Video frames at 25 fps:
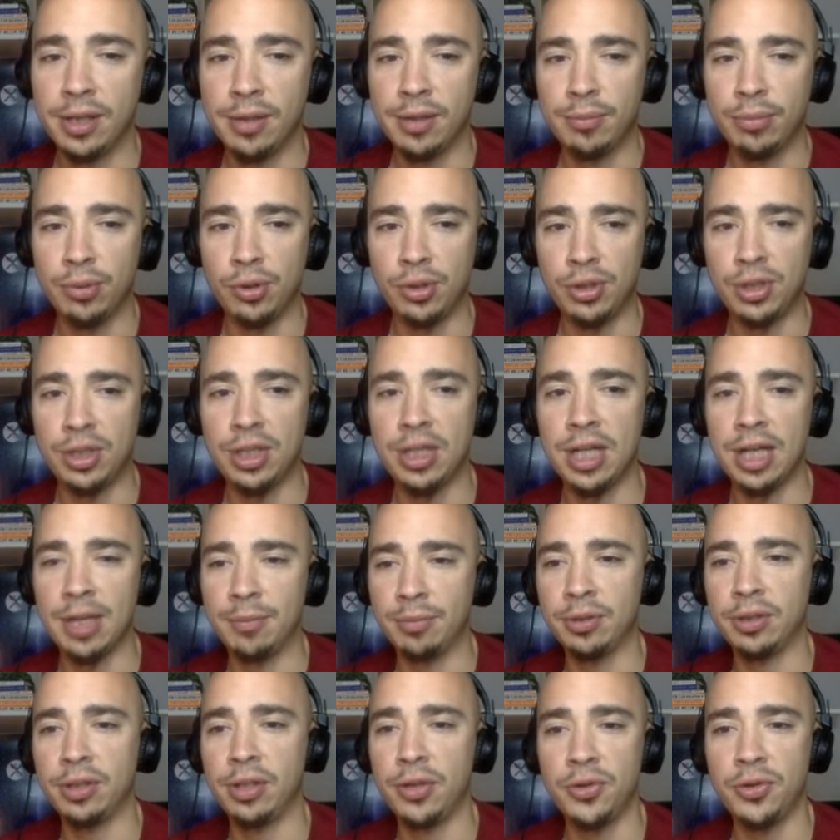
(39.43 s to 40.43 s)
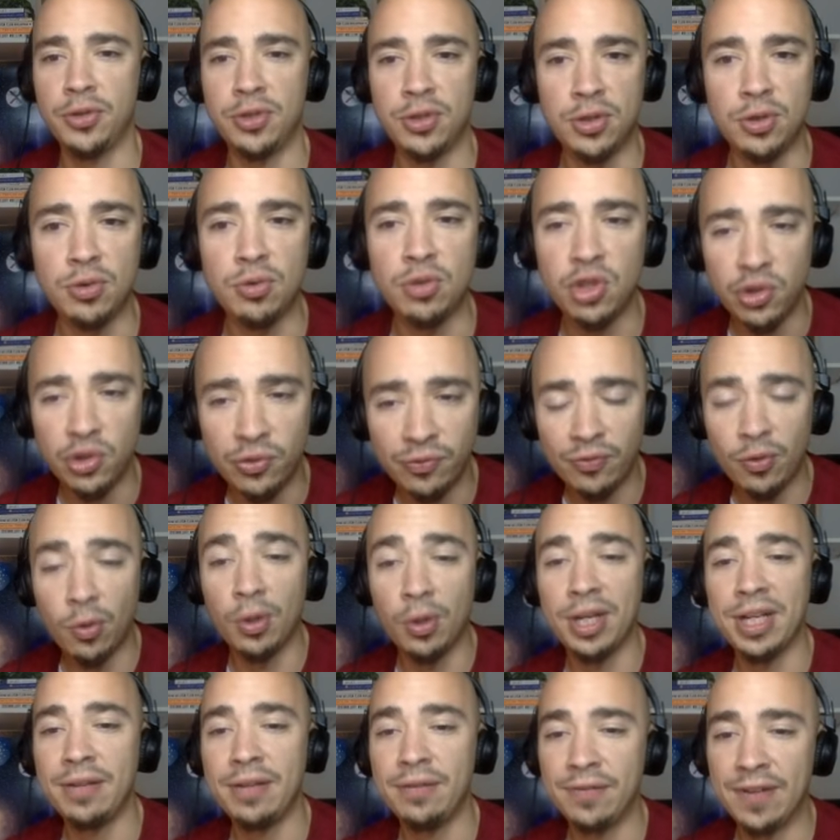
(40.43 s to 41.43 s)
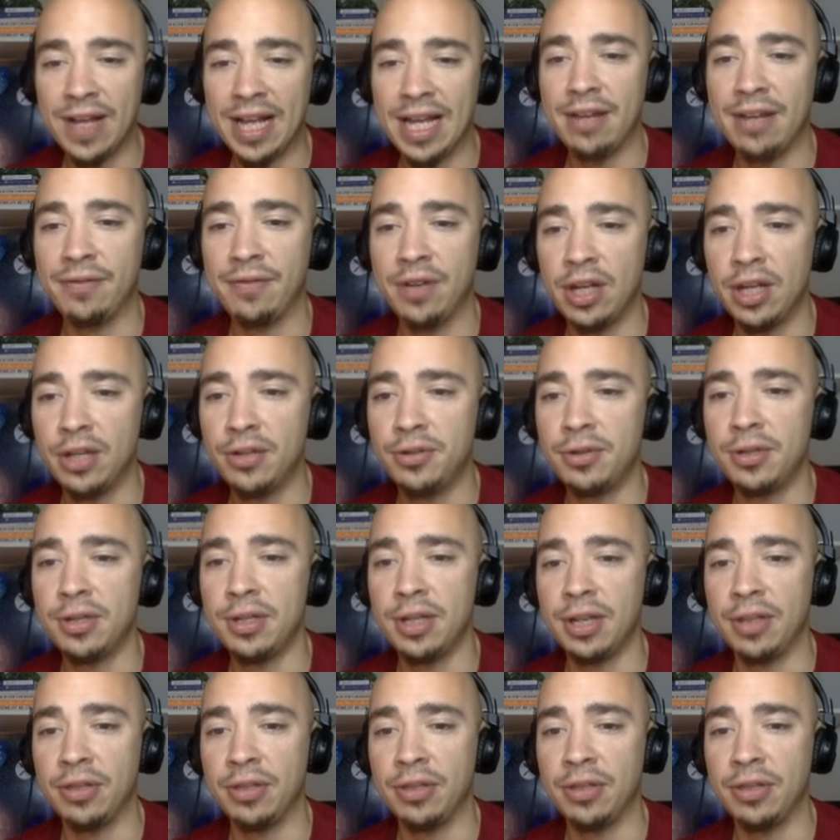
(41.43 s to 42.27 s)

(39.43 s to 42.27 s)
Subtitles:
pushing up close to 4,500.